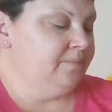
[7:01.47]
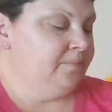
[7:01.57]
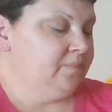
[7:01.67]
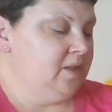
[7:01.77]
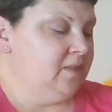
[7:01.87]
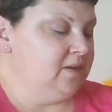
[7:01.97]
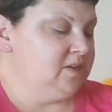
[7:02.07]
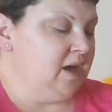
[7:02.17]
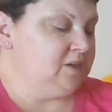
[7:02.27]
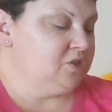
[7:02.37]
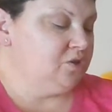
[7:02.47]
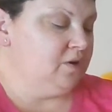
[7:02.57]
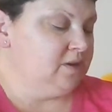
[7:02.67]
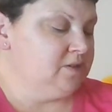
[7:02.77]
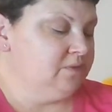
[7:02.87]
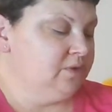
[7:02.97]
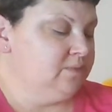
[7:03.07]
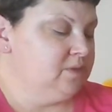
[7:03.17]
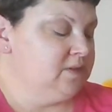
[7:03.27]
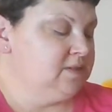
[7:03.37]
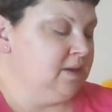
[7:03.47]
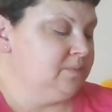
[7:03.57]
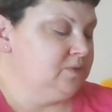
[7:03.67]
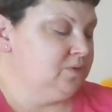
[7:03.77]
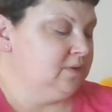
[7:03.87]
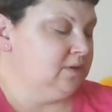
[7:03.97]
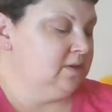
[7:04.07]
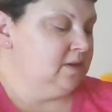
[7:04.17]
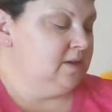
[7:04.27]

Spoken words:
Then they dashed across the room to the step stool.